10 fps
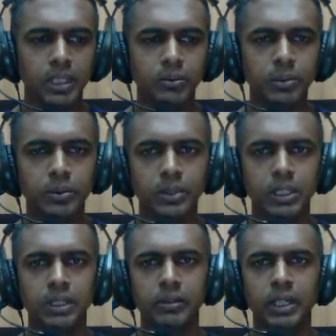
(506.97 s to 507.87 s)
move to
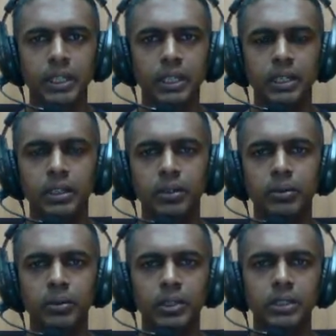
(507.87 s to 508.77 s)
the training and
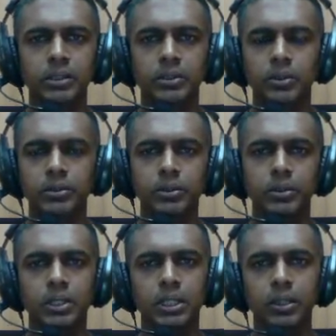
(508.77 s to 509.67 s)
tutorials. It's
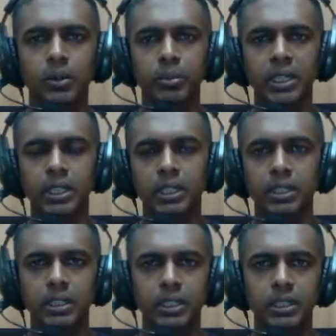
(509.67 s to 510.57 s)
also opening in
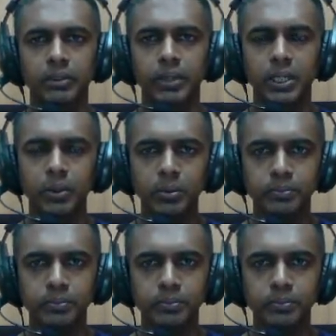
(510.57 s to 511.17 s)
another window,